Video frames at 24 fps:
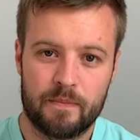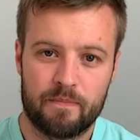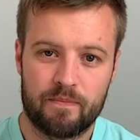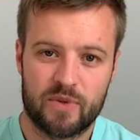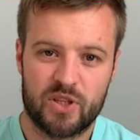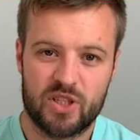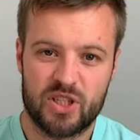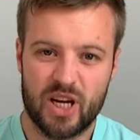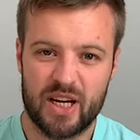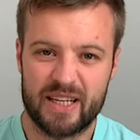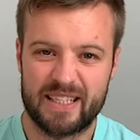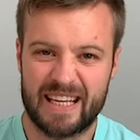
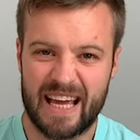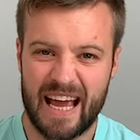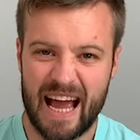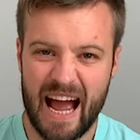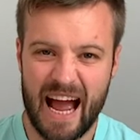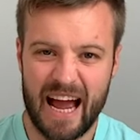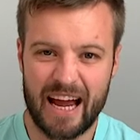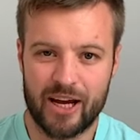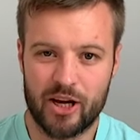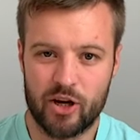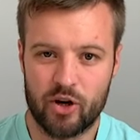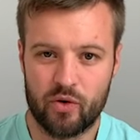You start to get
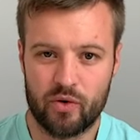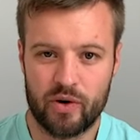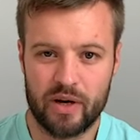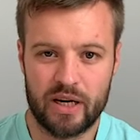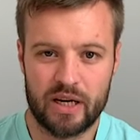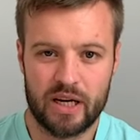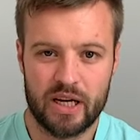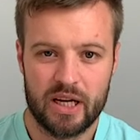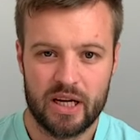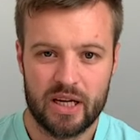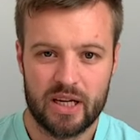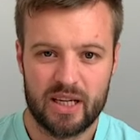angry
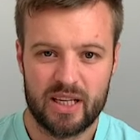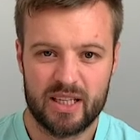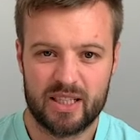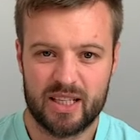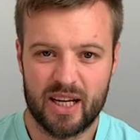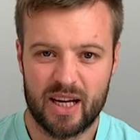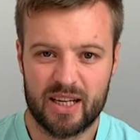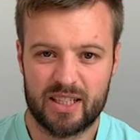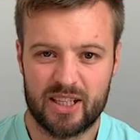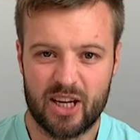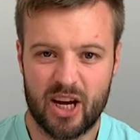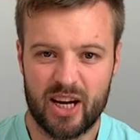and you
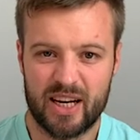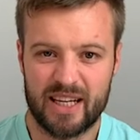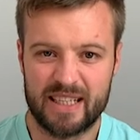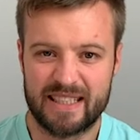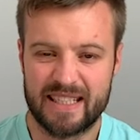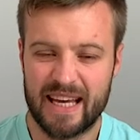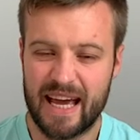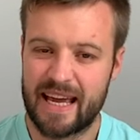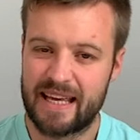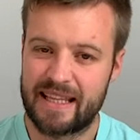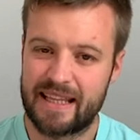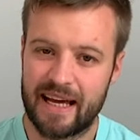start to kind of
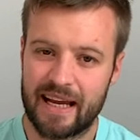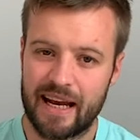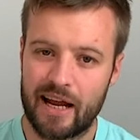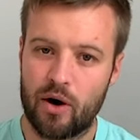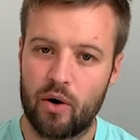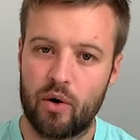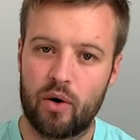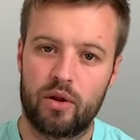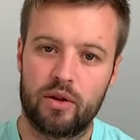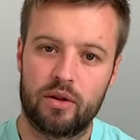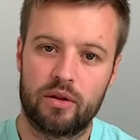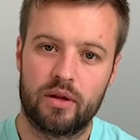take that
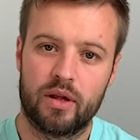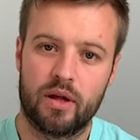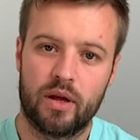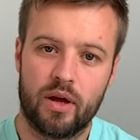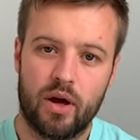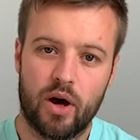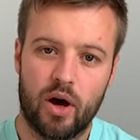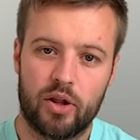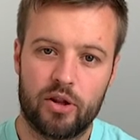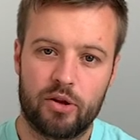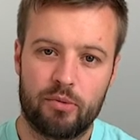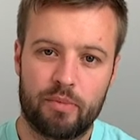out on,
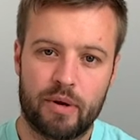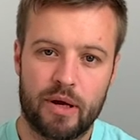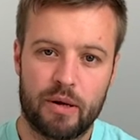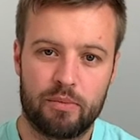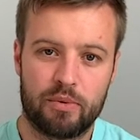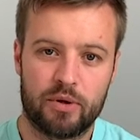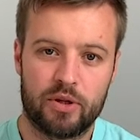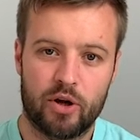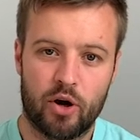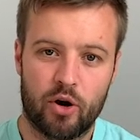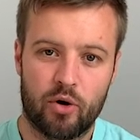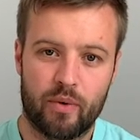on the
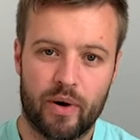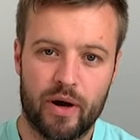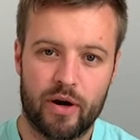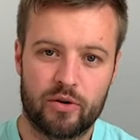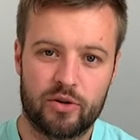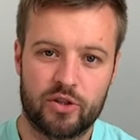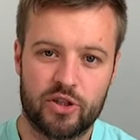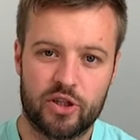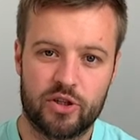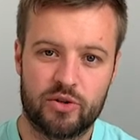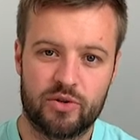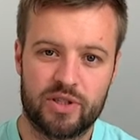people that are around you.